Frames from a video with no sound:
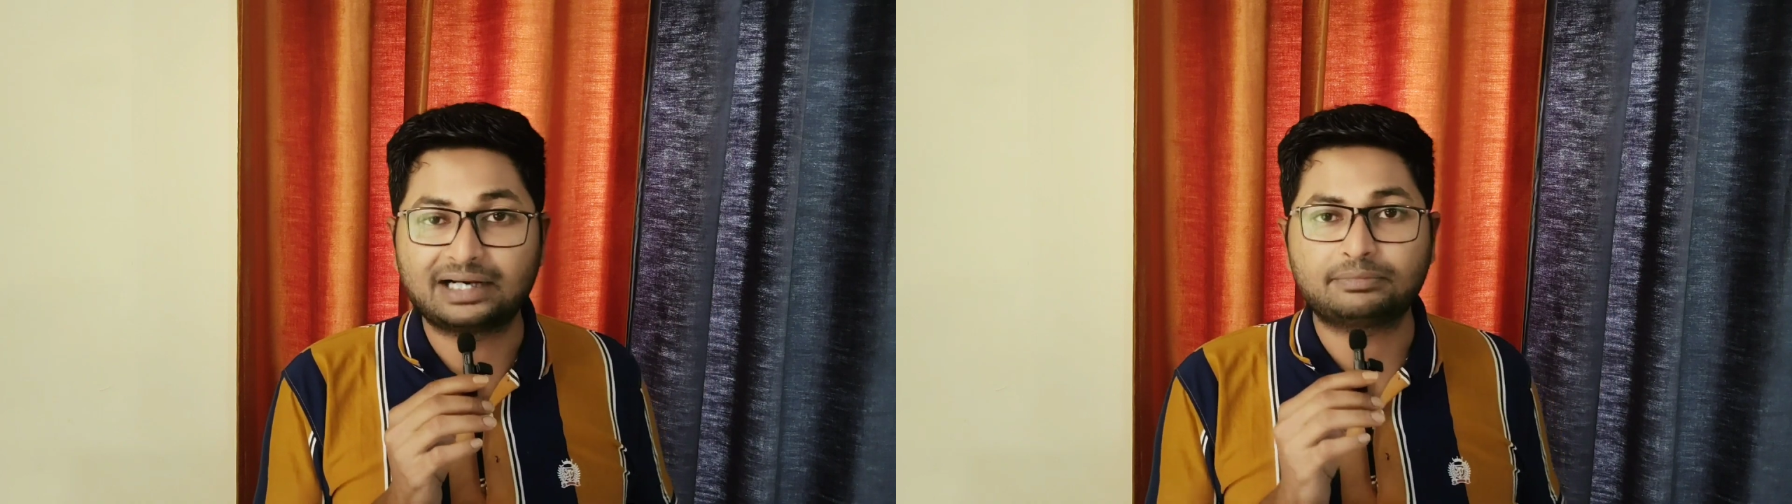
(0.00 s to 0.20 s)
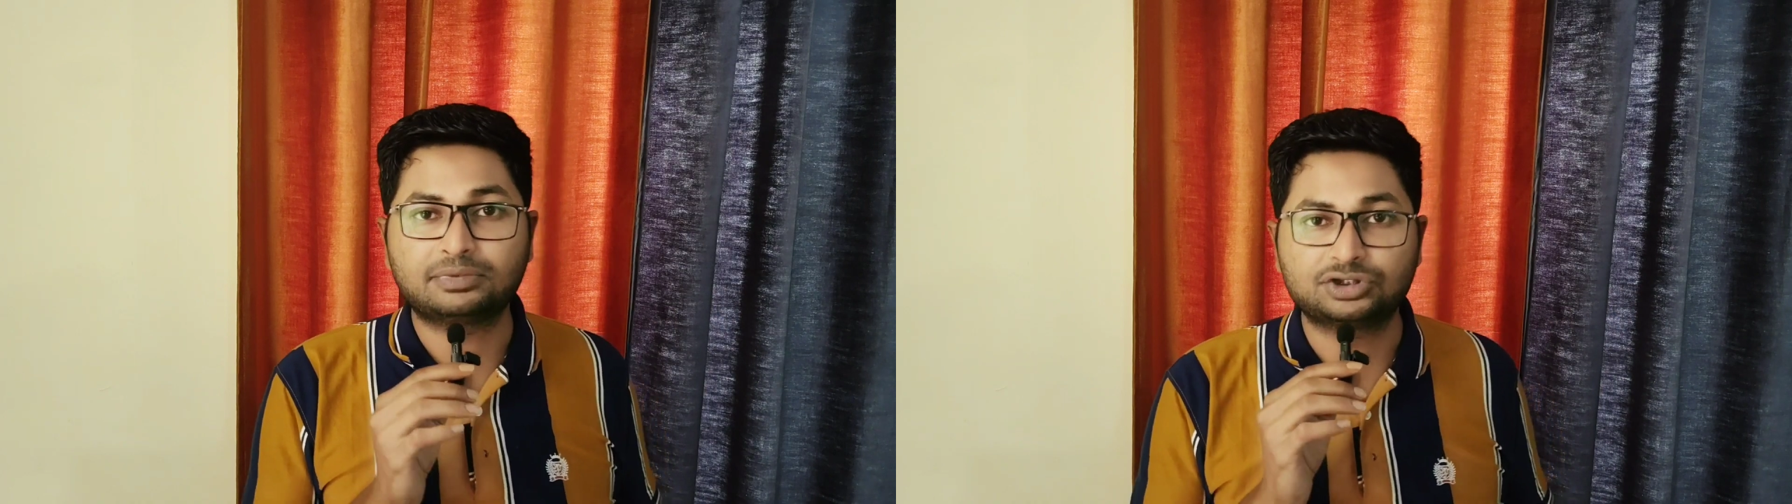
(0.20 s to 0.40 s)

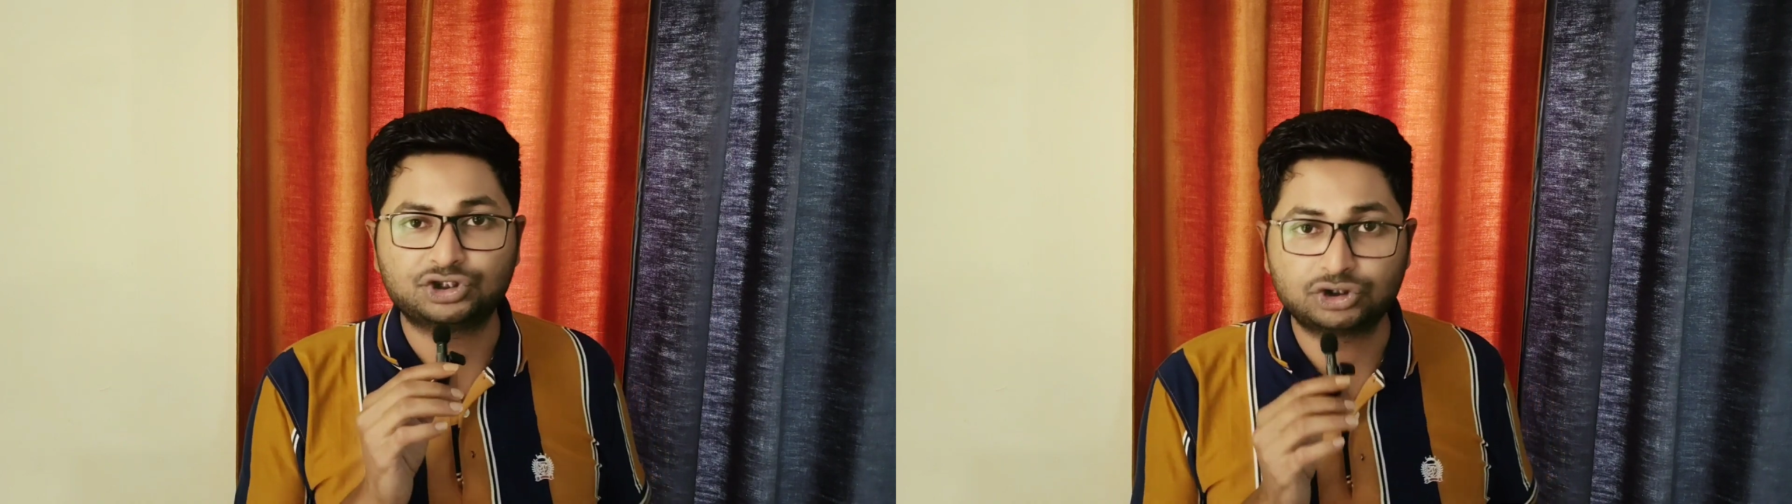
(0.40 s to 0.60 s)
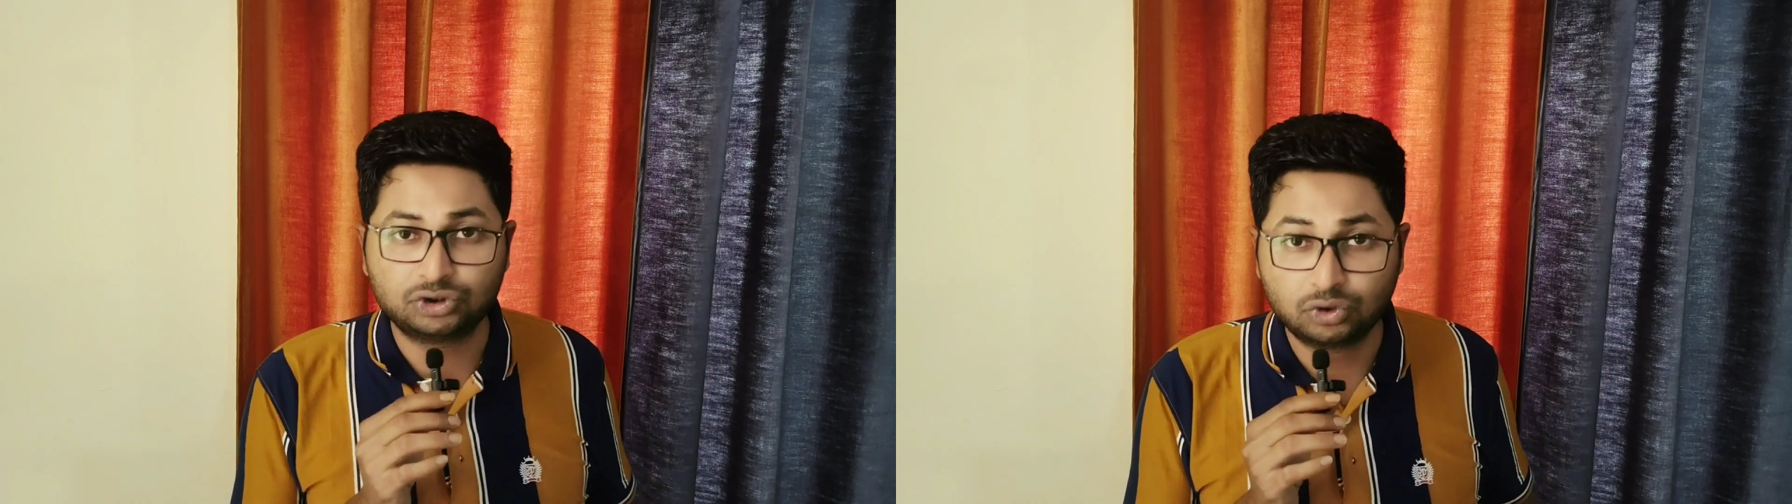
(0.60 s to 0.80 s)
that
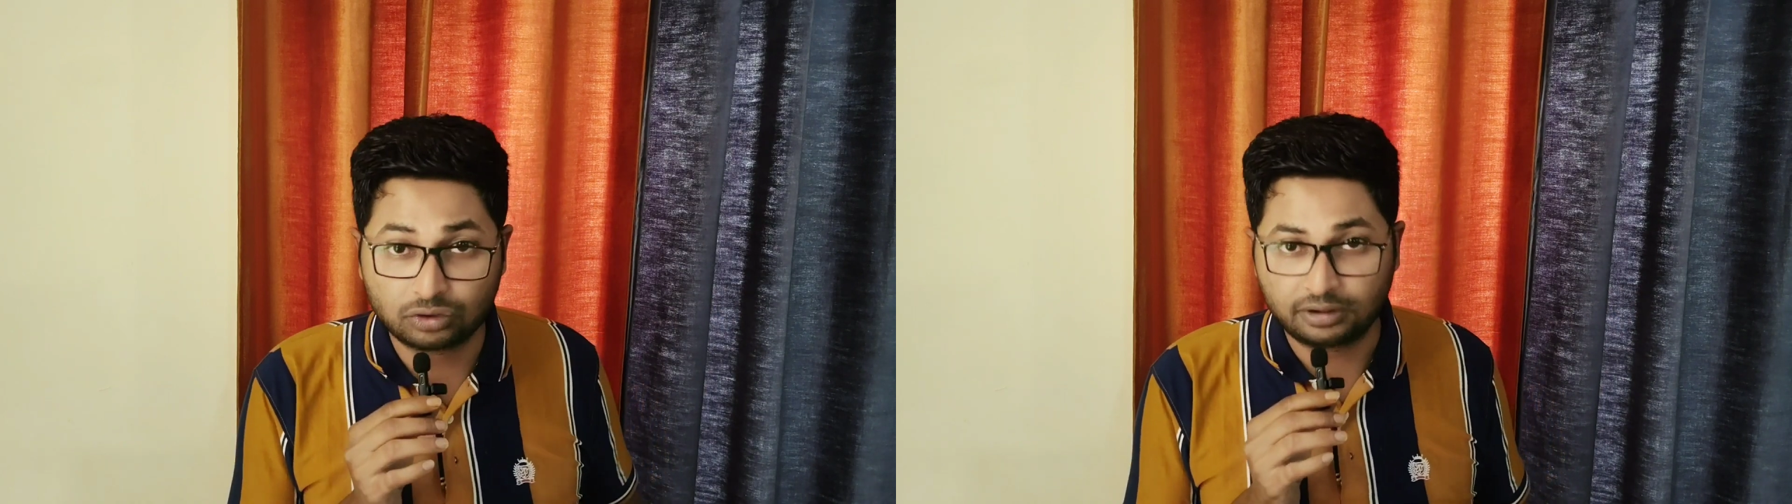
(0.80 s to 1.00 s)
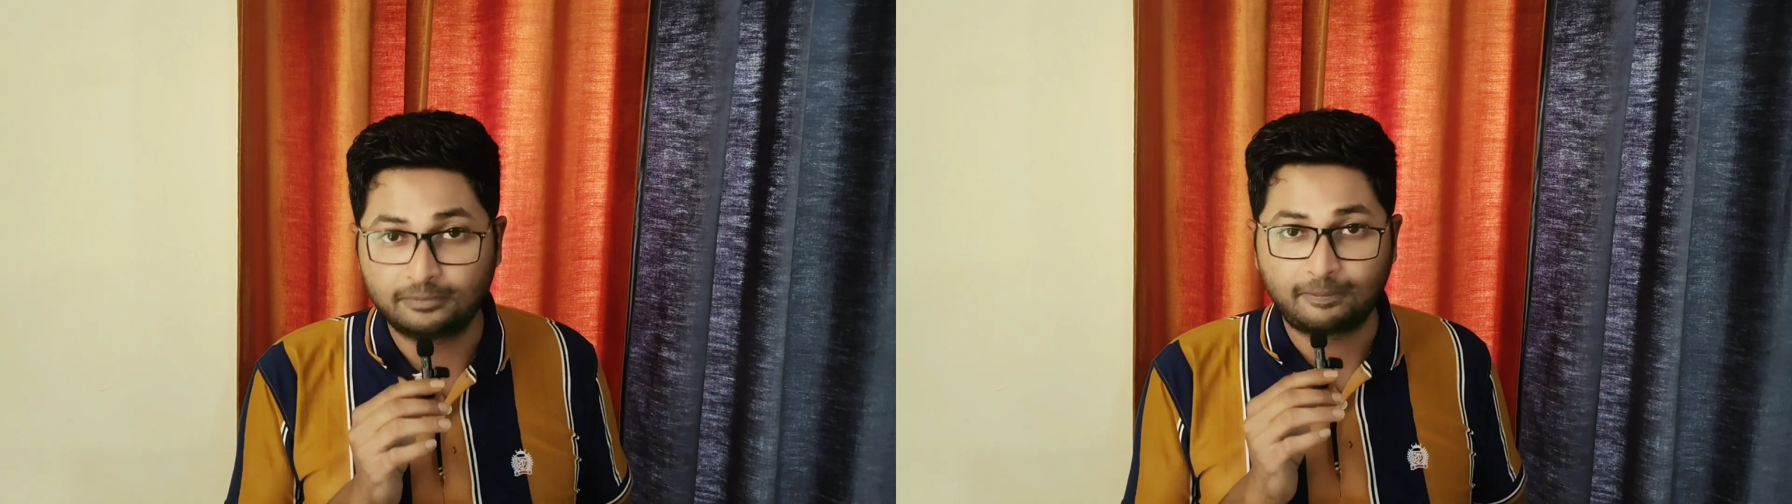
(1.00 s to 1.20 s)
much
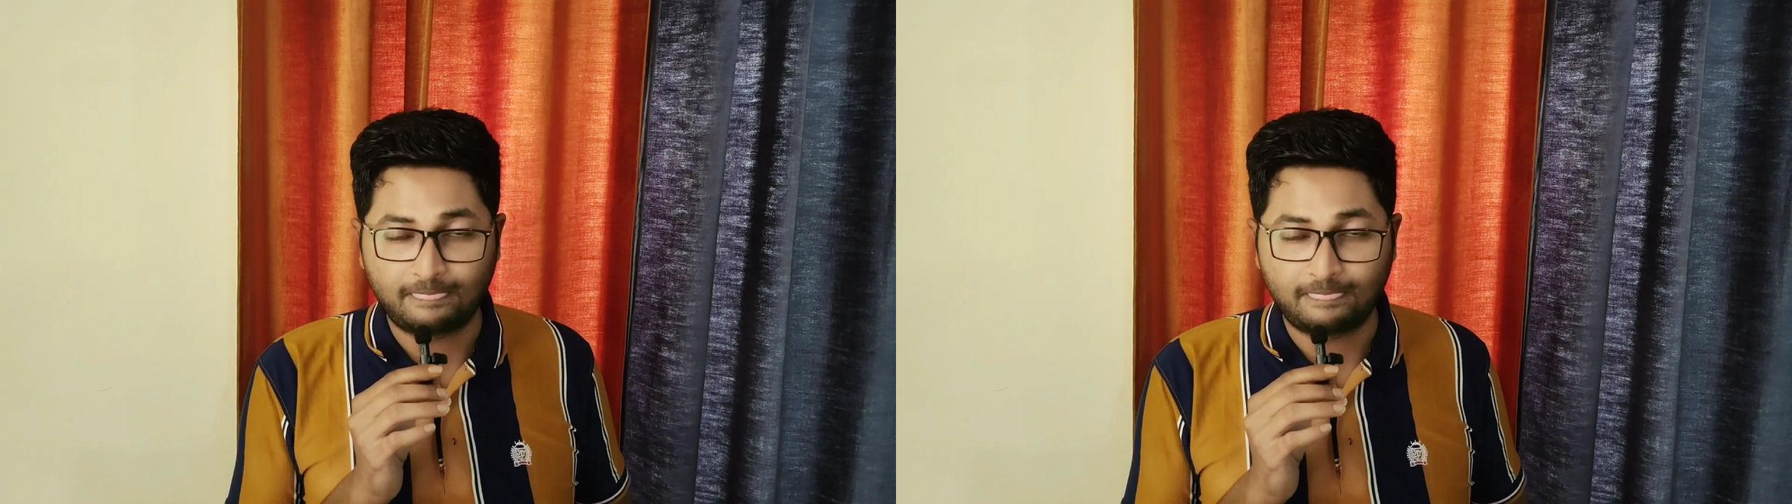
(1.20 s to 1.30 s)
good